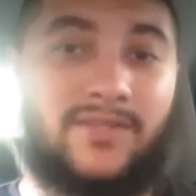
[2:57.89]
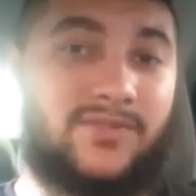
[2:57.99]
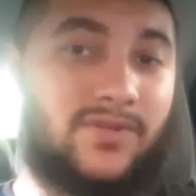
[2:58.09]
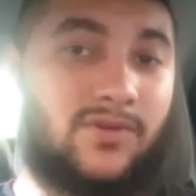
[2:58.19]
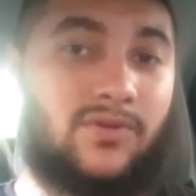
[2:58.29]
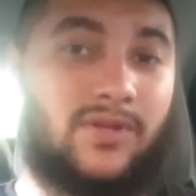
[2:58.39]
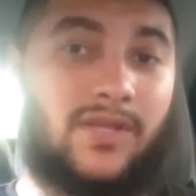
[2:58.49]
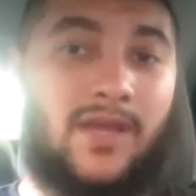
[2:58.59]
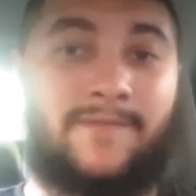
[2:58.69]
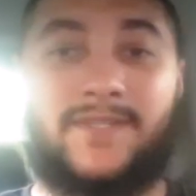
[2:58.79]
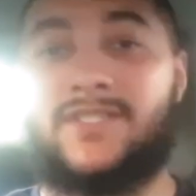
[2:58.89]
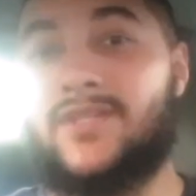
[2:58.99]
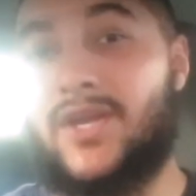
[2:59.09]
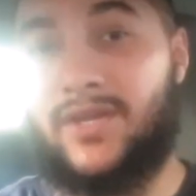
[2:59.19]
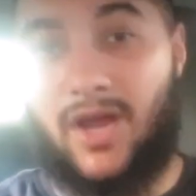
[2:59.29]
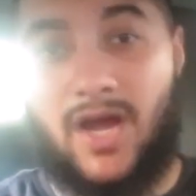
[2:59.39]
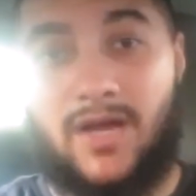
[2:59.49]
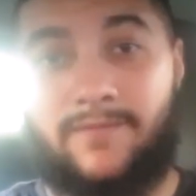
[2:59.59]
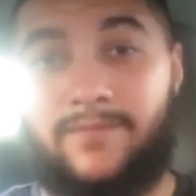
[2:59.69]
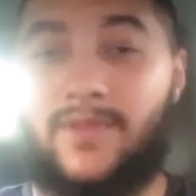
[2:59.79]
So if you're just starting
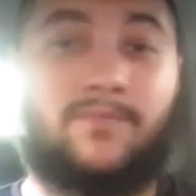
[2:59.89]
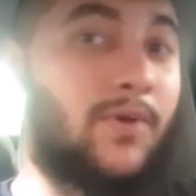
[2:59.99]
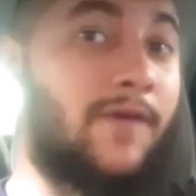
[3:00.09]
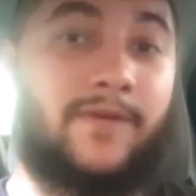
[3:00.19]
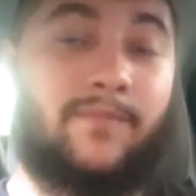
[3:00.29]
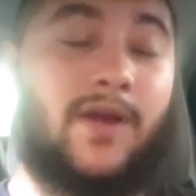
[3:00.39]
off, then perfect.